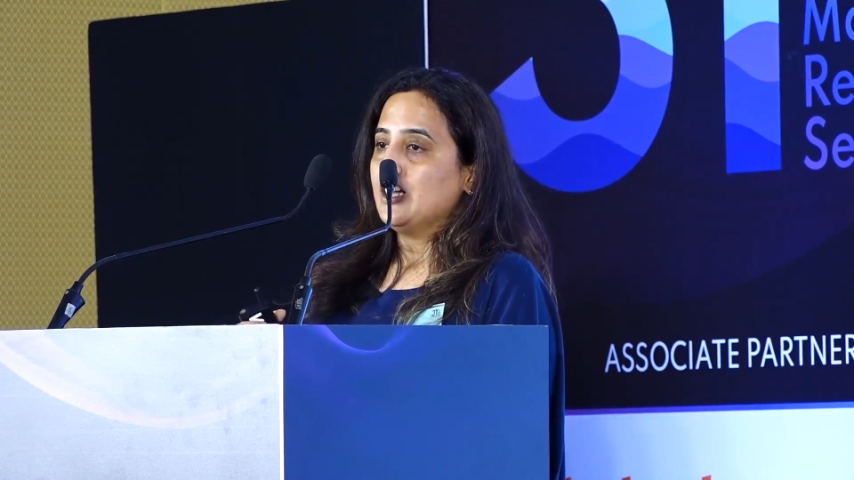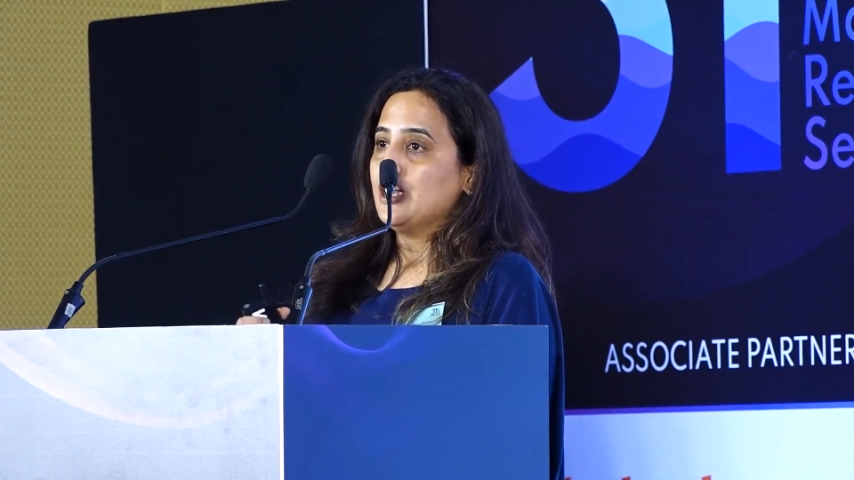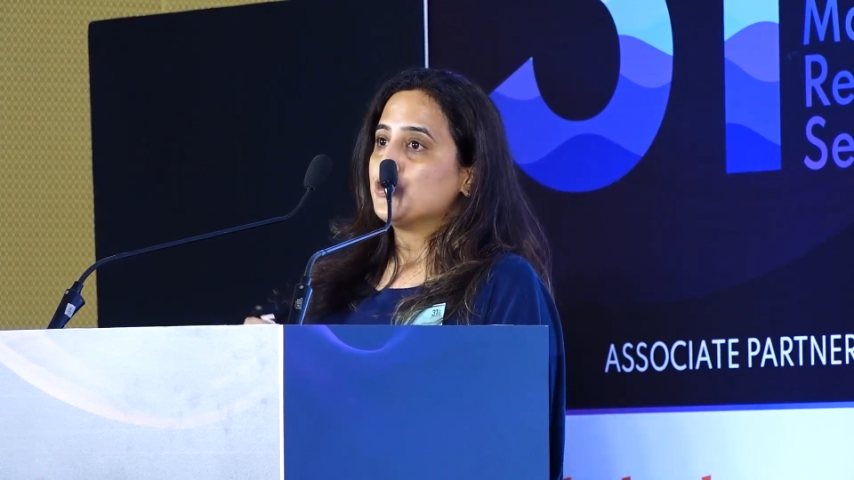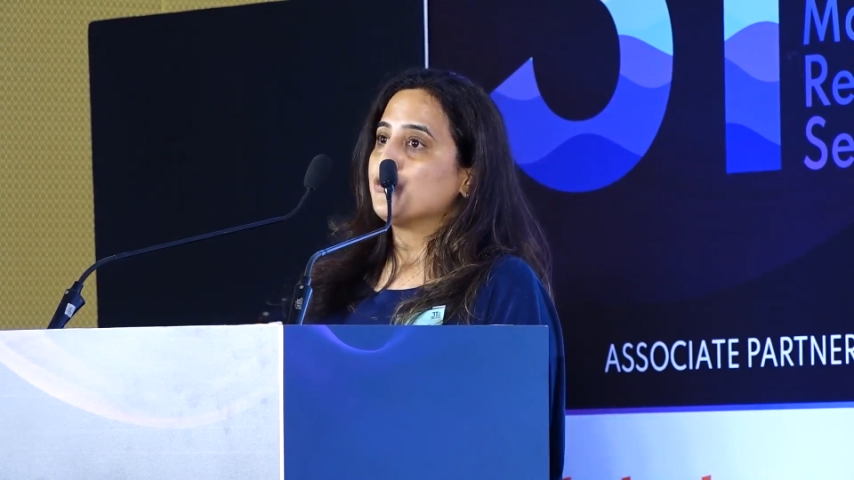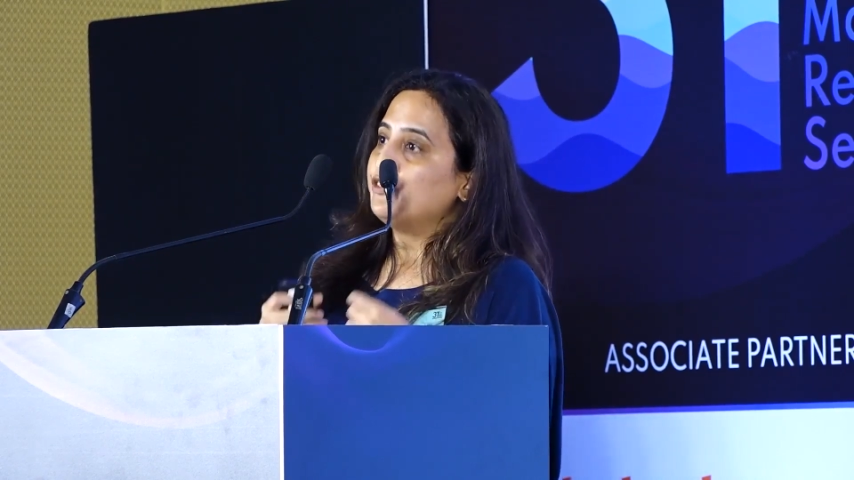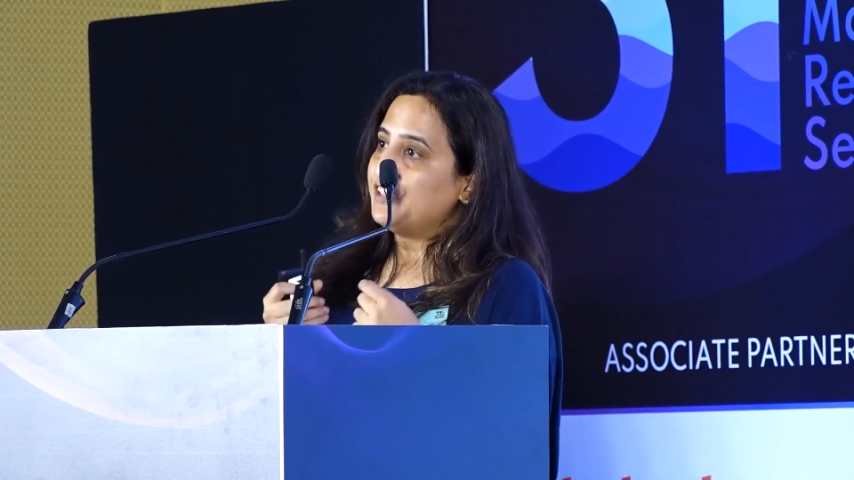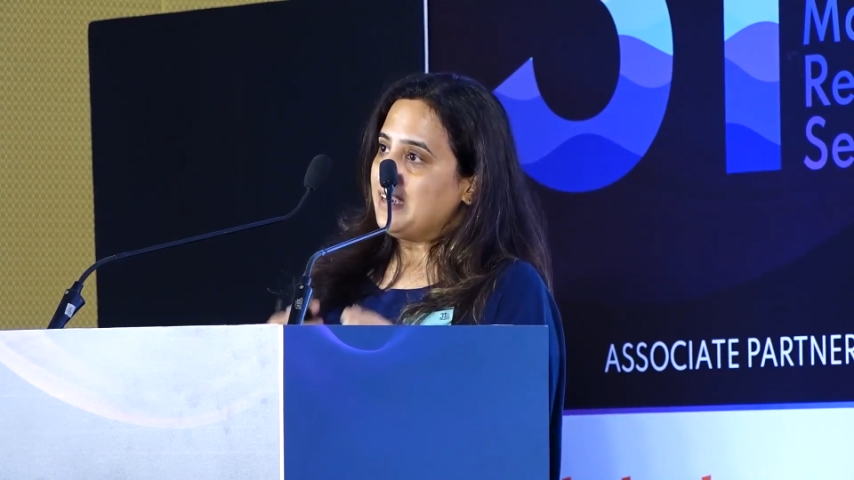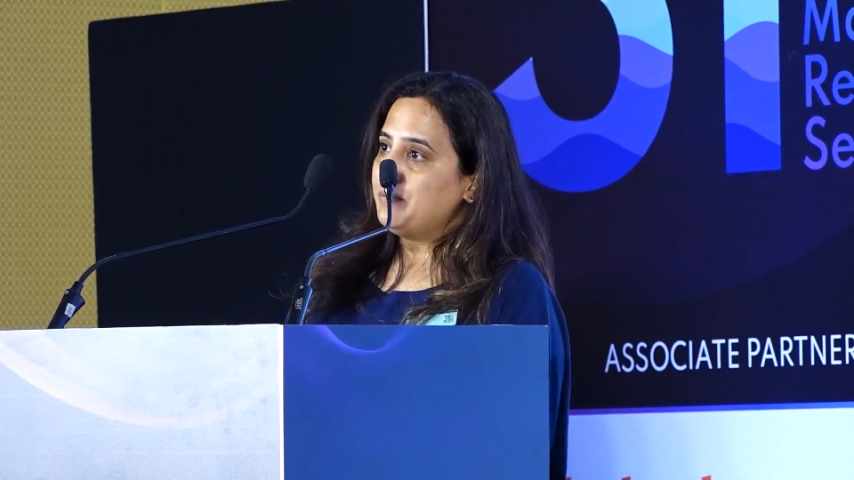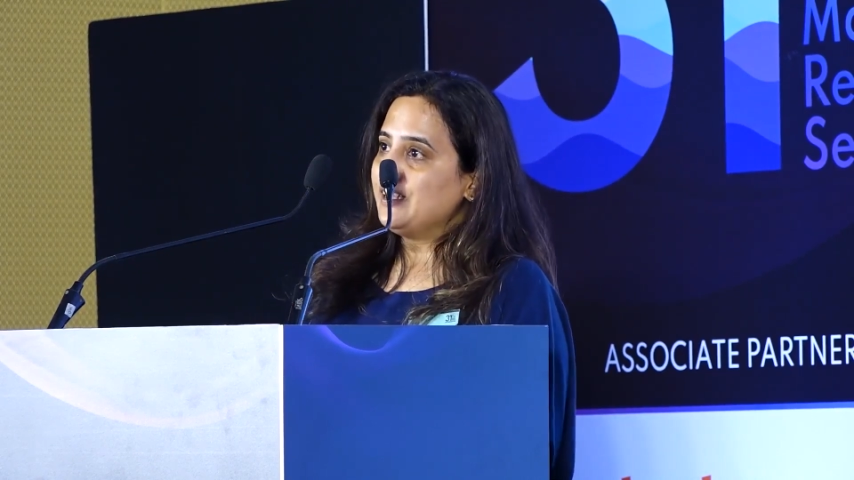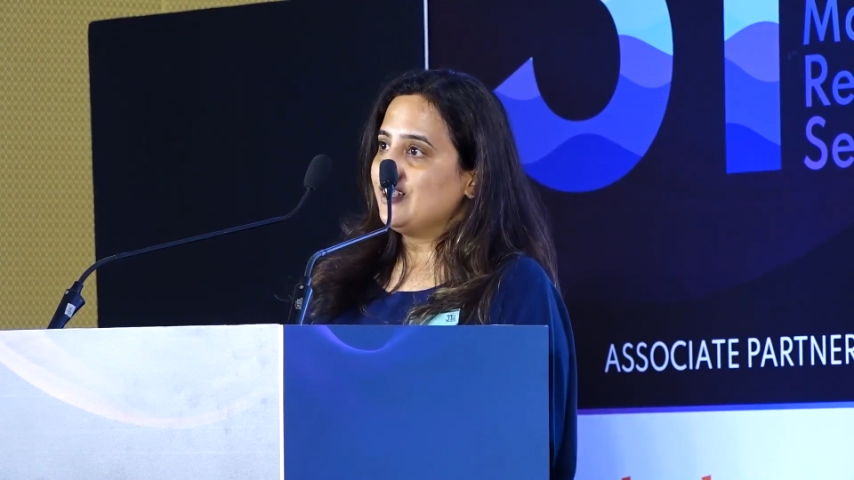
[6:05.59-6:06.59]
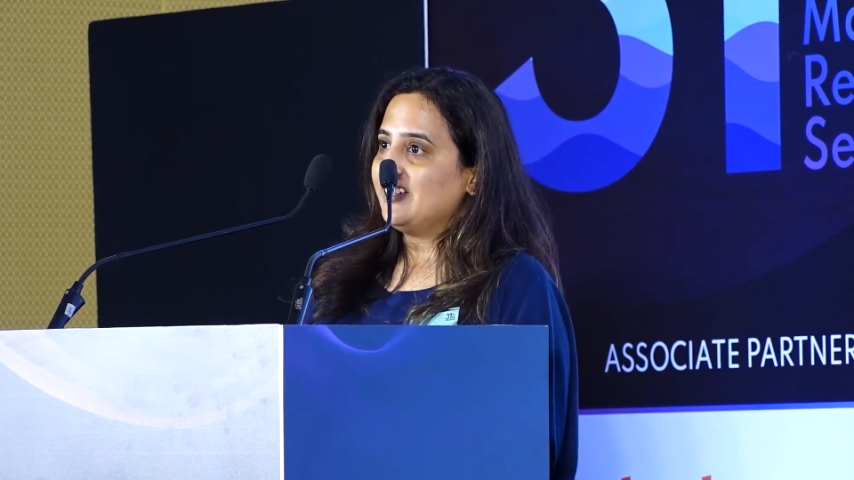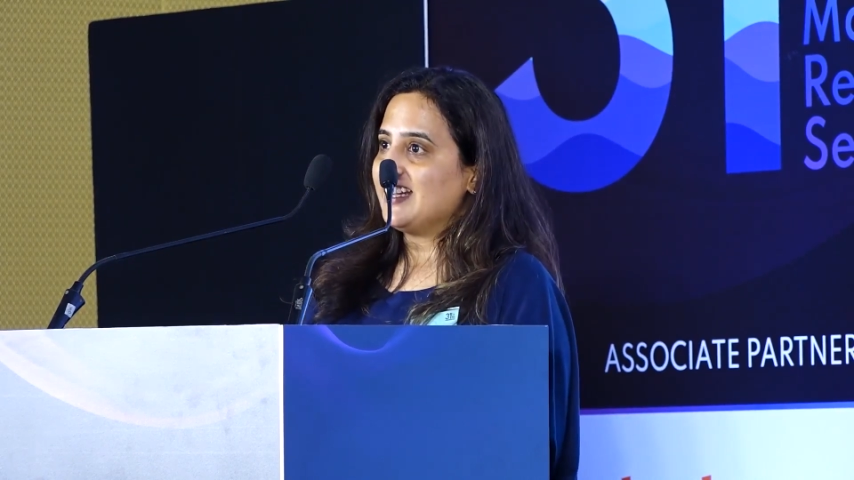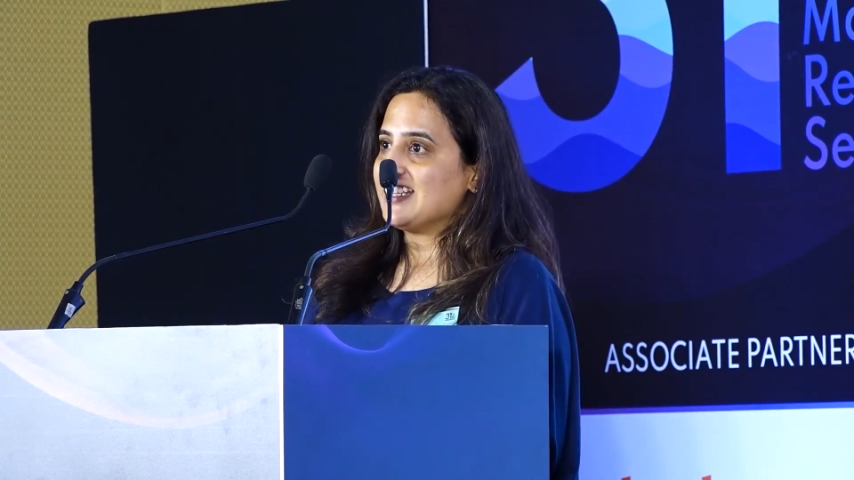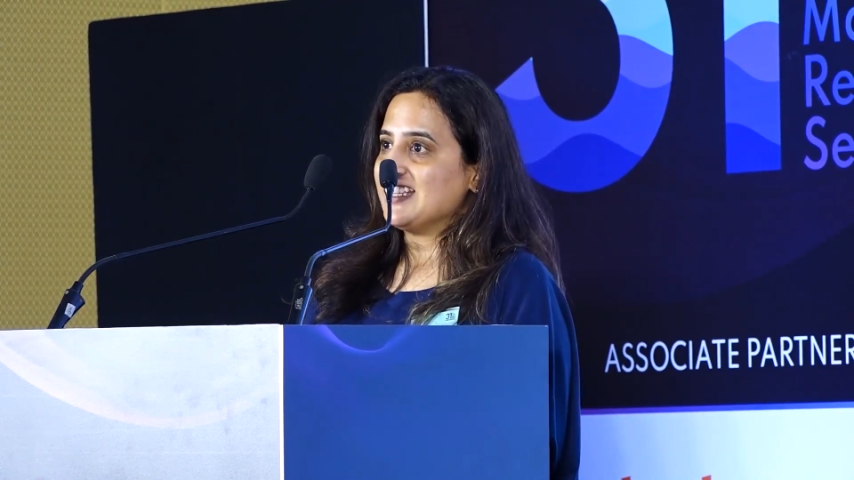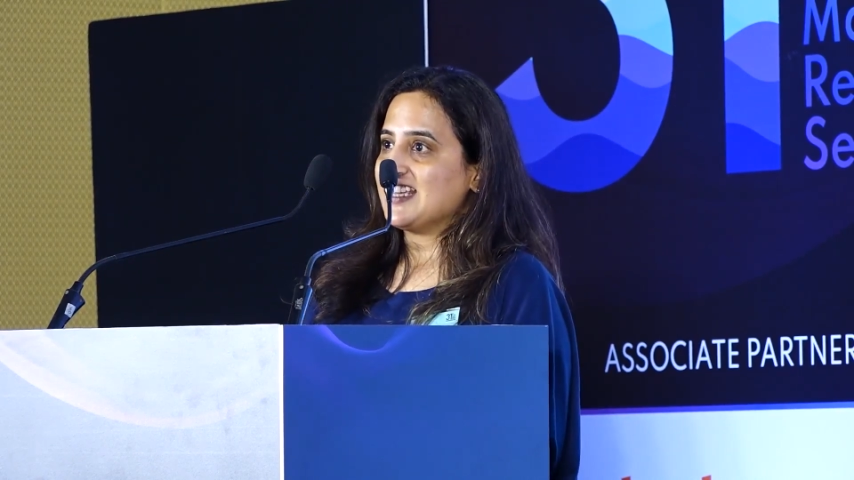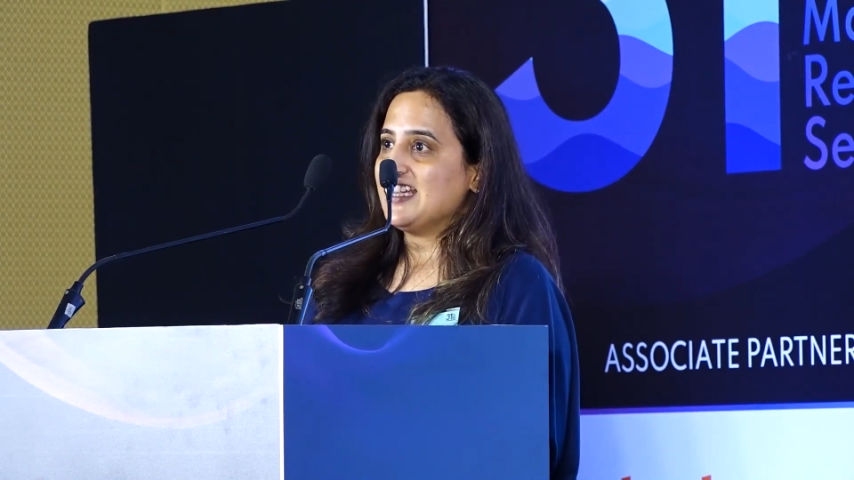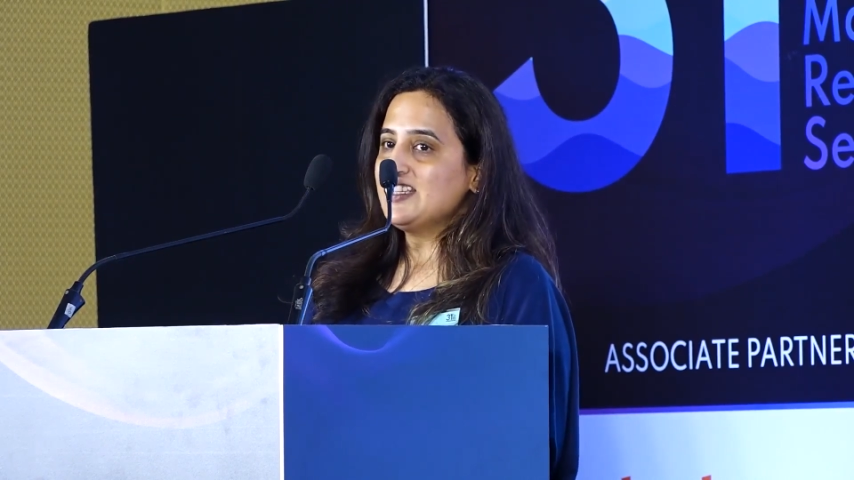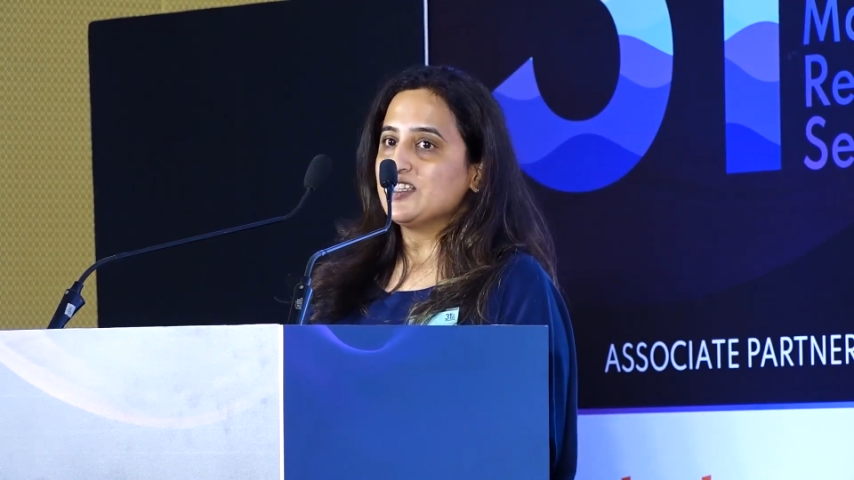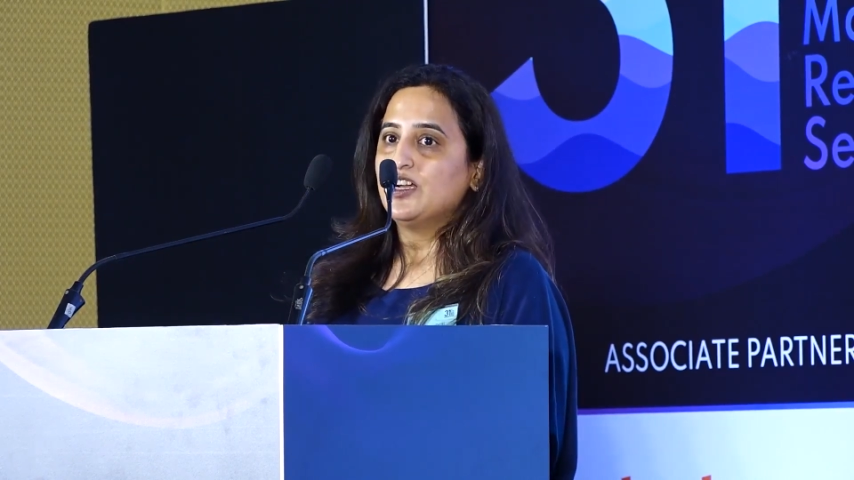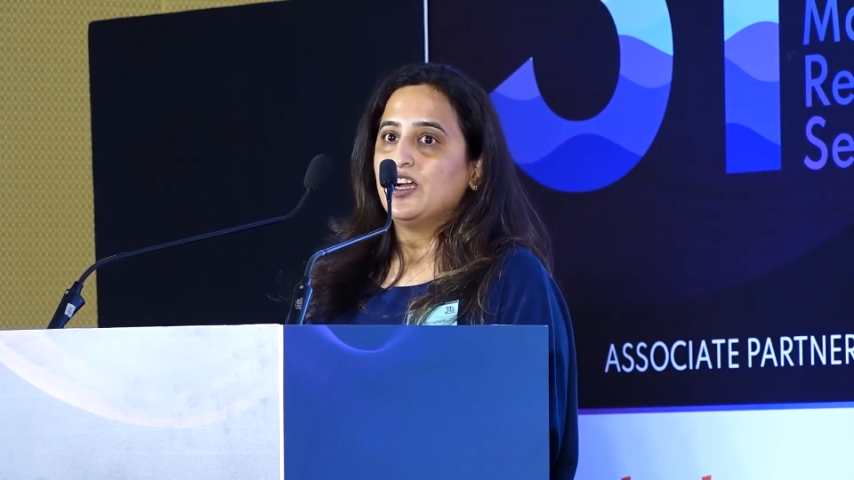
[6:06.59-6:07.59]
So for that particular exercise,